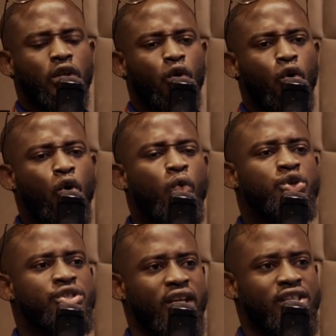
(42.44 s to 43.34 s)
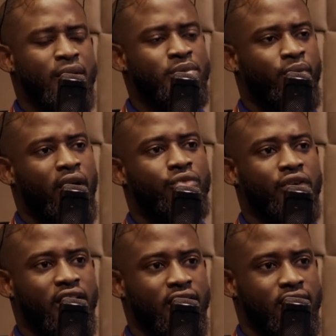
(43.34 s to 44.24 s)
So who would you say James Brown
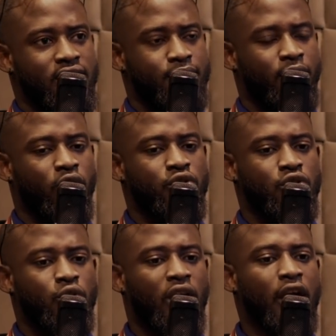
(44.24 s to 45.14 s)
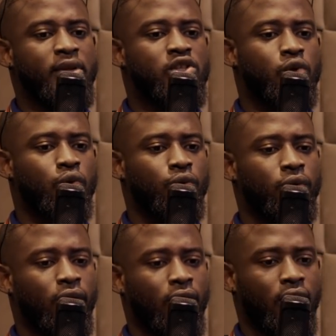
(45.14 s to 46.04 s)
really is? Because you came
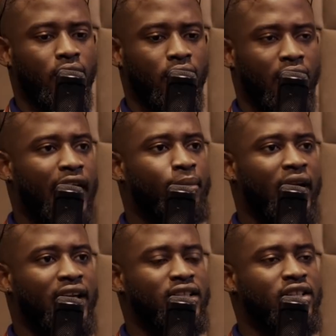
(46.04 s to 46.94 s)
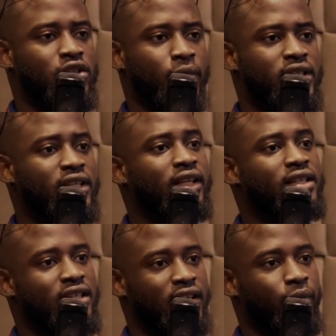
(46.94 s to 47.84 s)
into limelight in
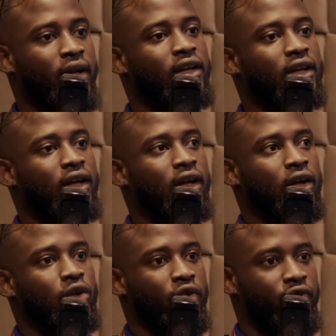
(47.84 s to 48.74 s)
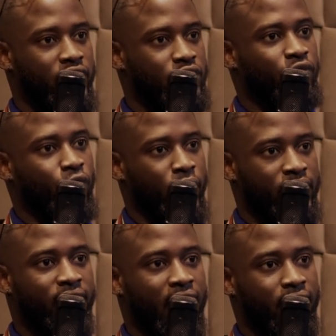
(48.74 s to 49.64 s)
2018 when your video
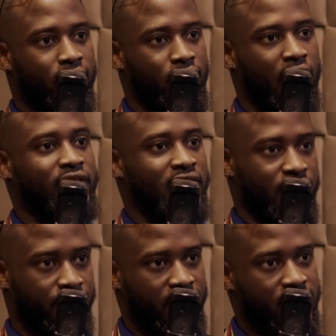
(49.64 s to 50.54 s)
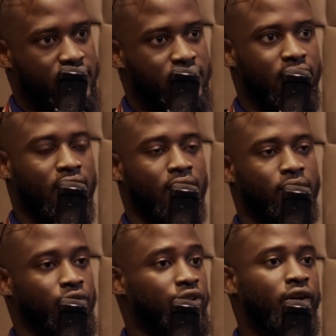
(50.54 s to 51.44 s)
went viral after the arrest.
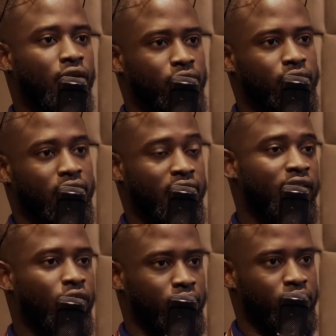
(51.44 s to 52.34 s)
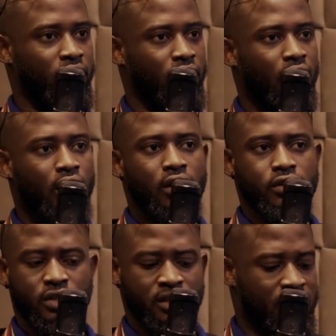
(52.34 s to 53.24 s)
They didn't cut me.
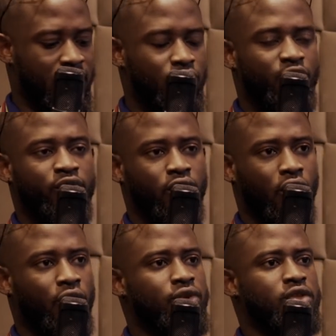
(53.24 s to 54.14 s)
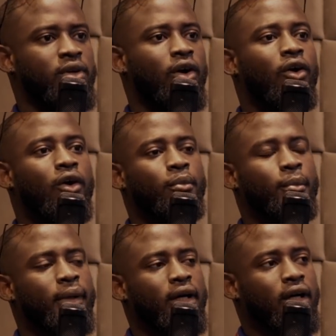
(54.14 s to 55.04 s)
Since then, you've gone on to
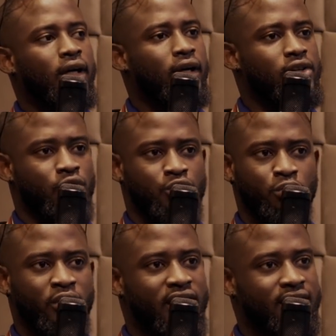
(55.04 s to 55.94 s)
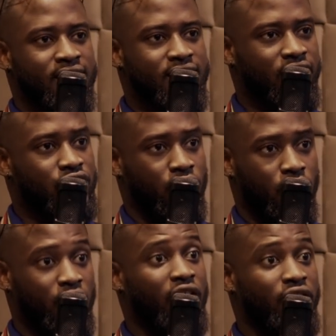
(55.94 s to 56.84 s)
become a social media
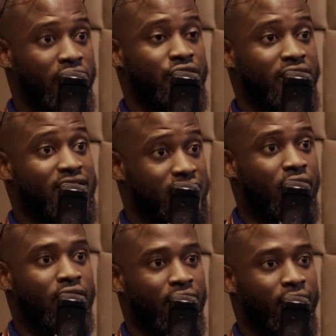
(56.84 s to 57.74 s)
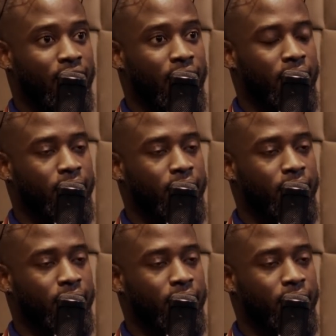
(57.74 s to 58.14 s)
sensation. You're literally a star now.